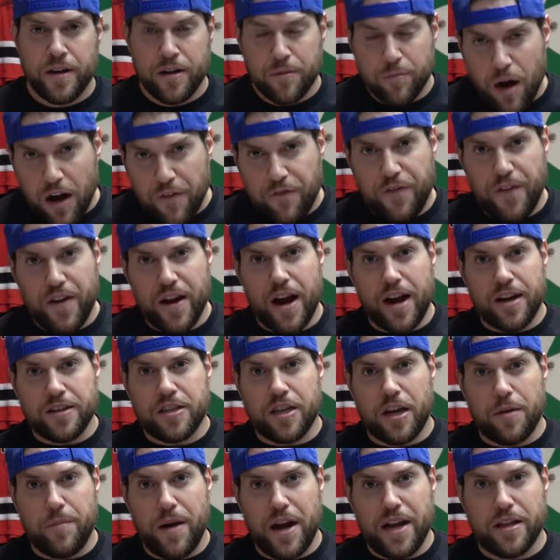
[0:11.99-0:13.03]
my
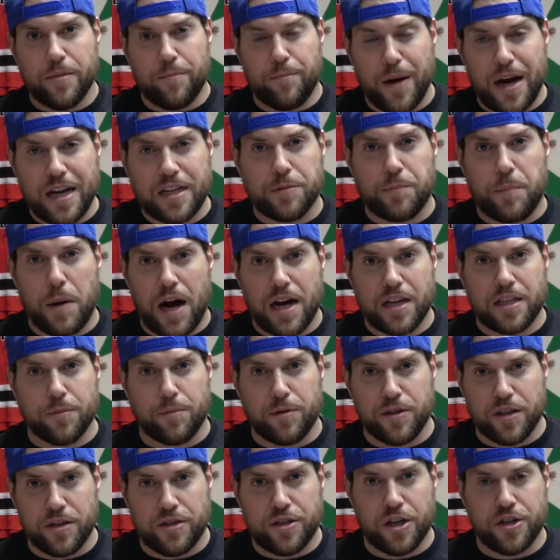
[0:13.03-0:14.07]
fiance made the best
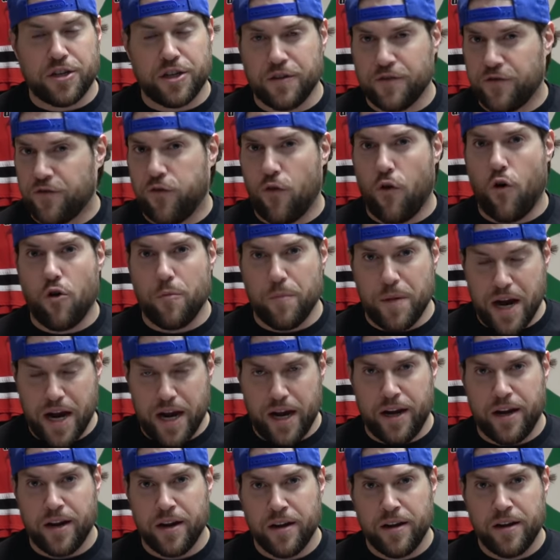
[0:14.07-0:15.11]
possible decision for
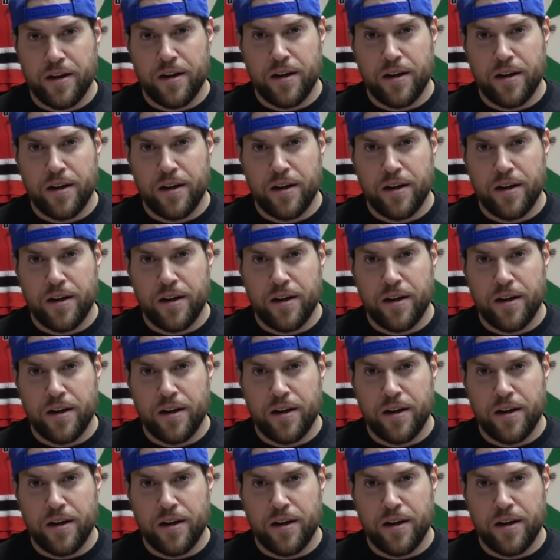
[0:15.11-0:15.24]
me